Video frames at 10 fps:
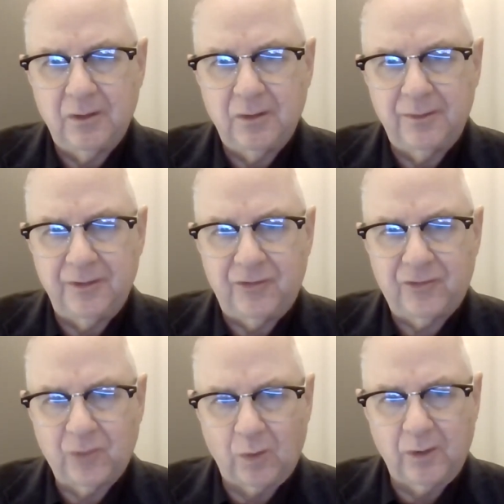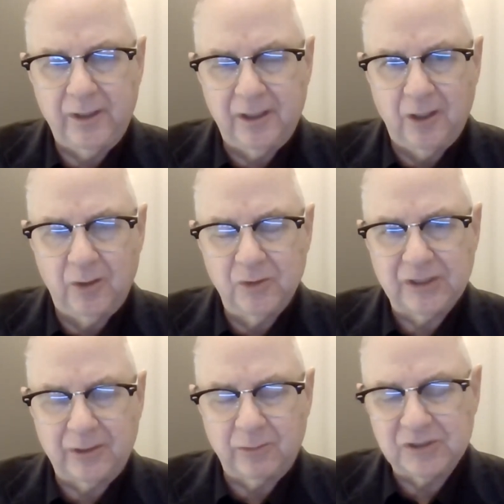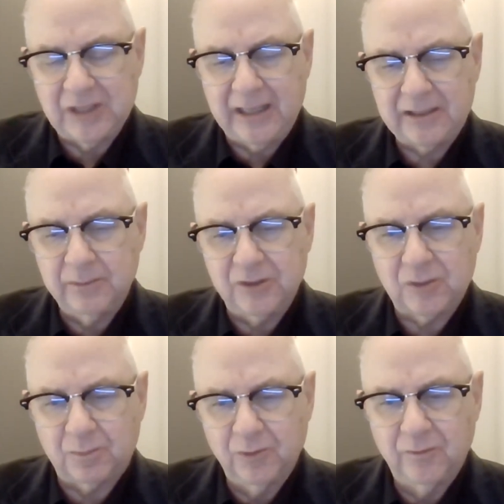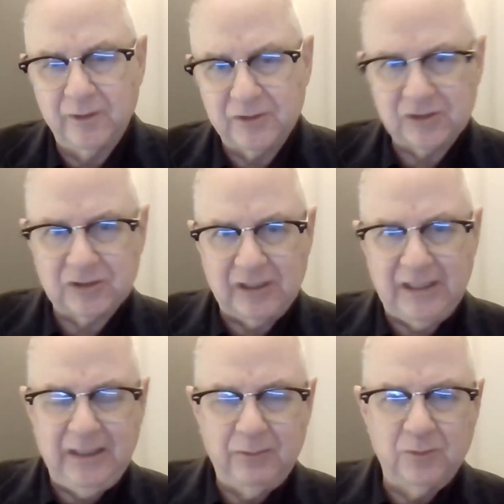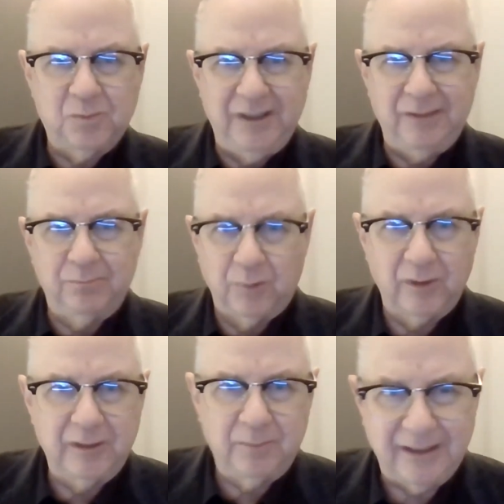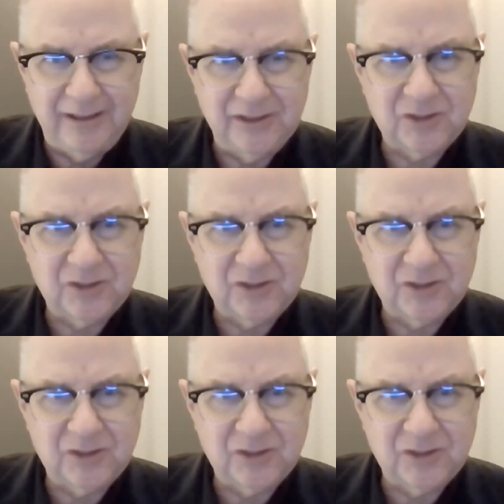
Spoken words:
The story goes, and there was documents to prove this, is that he was being bullied by these